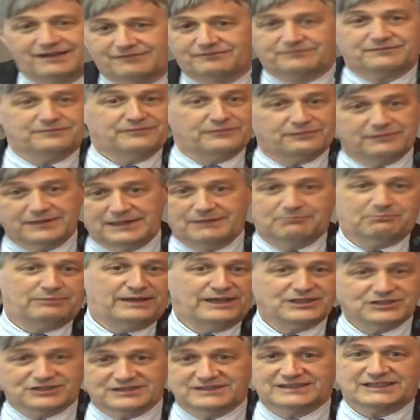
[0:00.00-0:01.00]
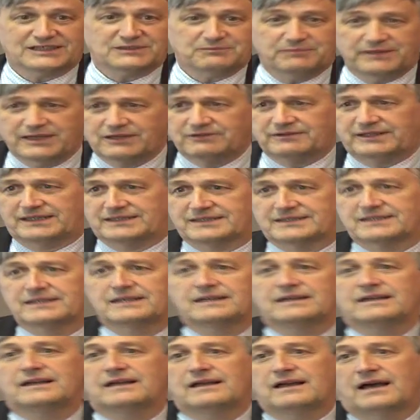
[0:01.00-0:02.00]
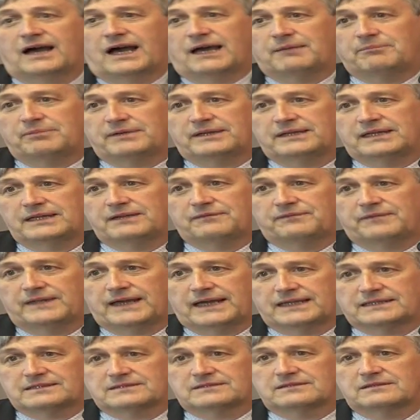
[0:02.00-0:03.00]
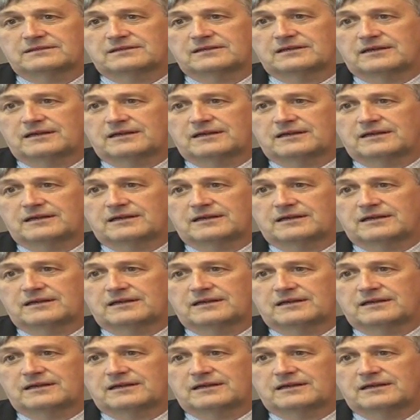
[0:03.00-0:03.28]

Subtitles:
have three patients' experience. I believe that